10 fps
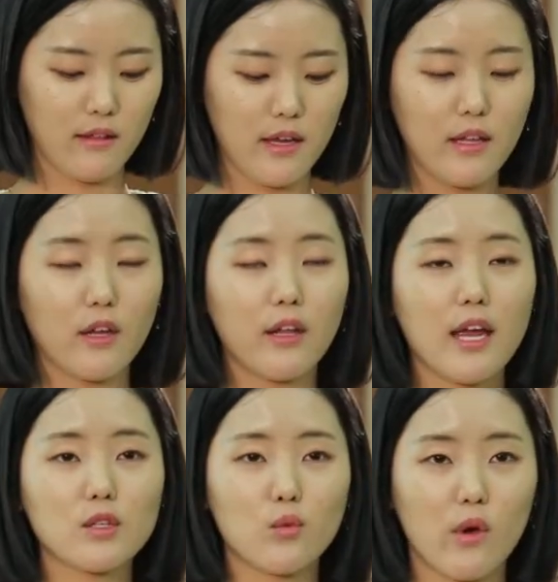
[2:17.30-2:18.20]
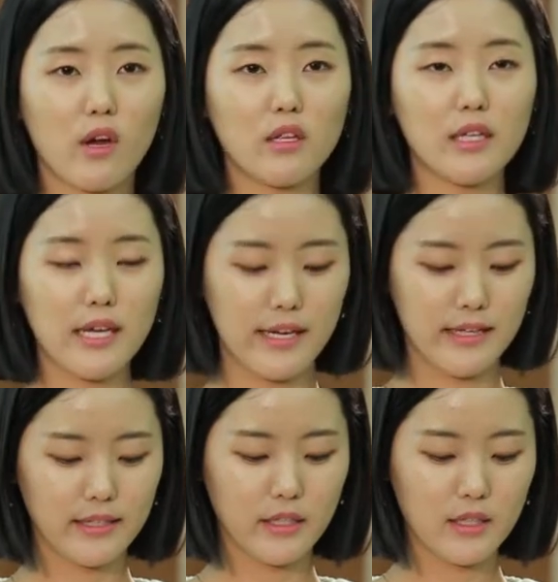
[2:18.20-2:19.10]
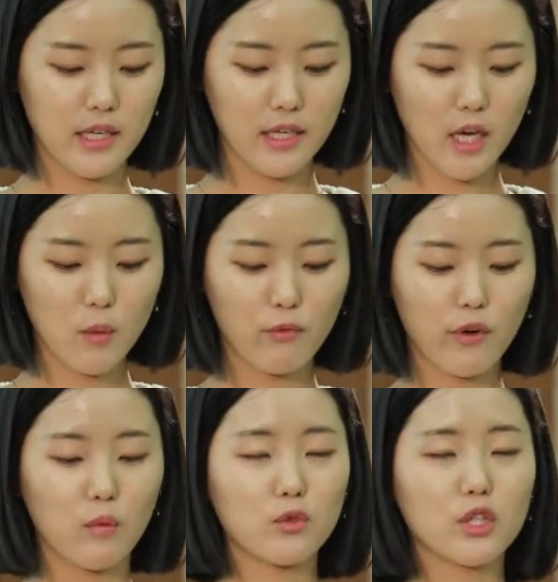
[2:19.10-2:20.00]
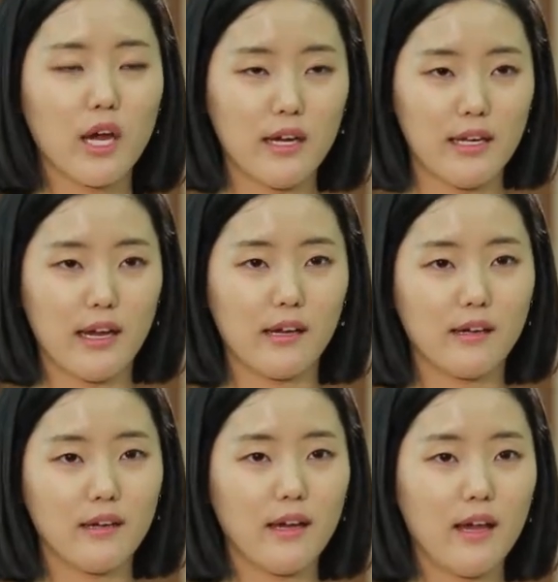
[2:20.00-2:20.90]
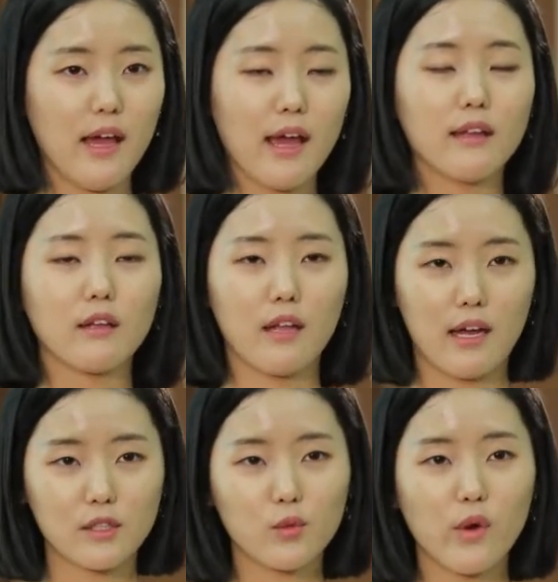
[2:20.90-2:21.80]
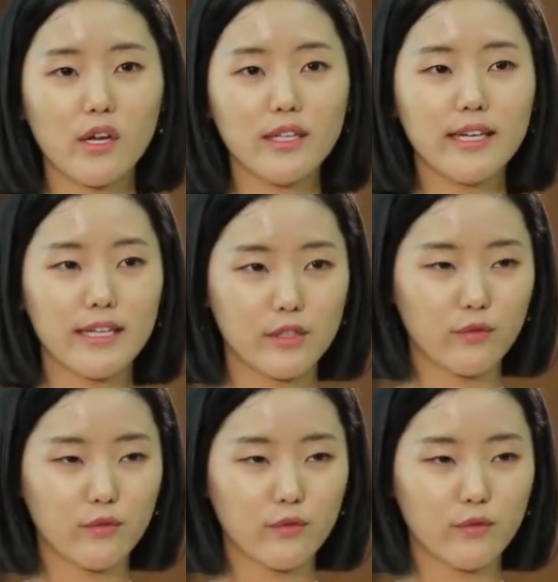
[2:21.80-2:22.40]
Then the next one is the teacup from China. And the last one is